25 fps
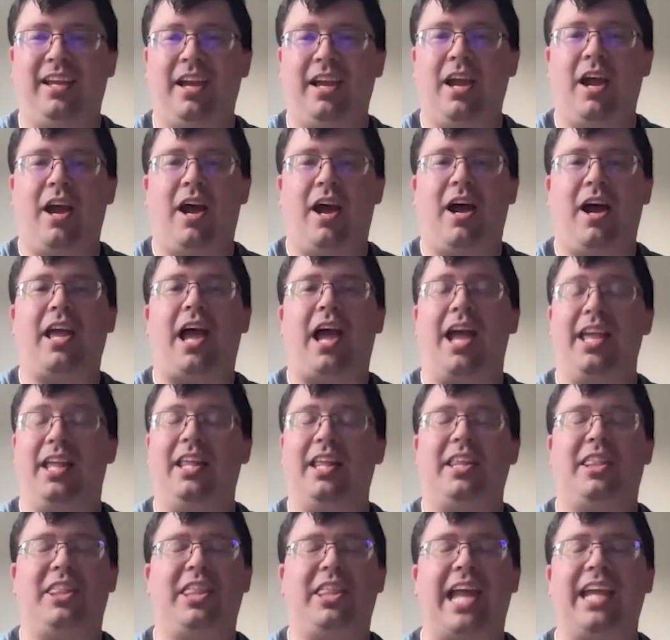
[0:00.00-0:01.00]
Okay, good luck,
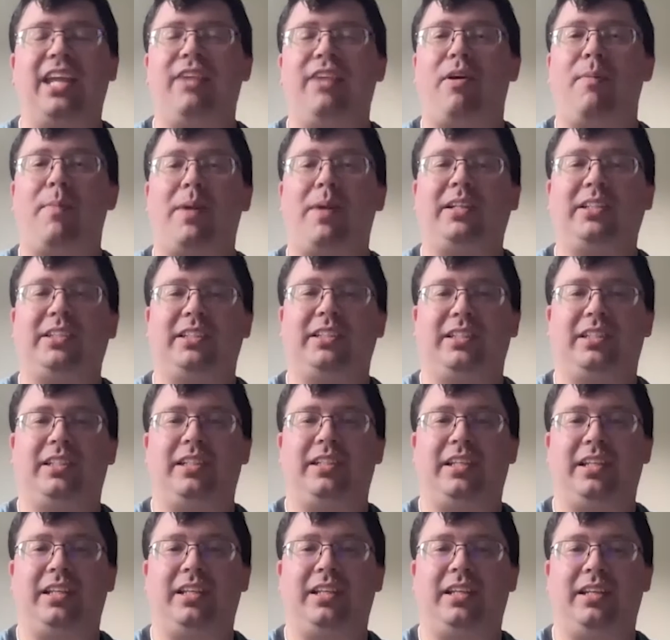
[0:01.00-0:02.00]
honey. Let us know how it
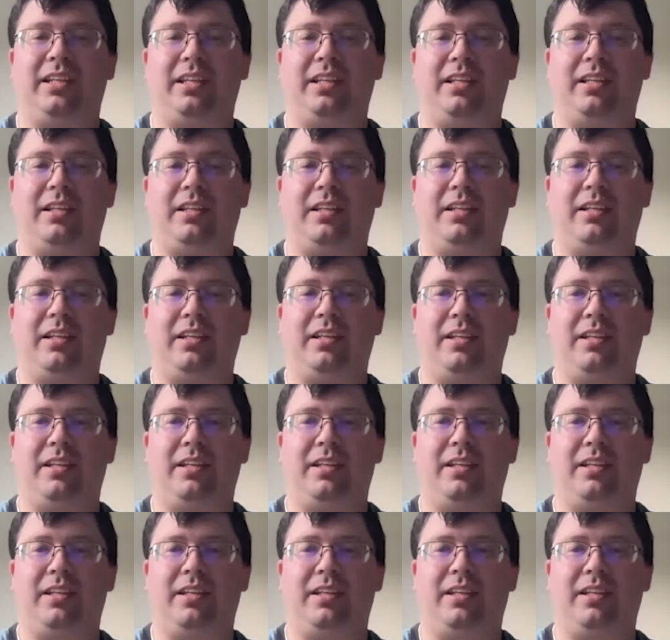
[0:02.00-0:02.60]
goes.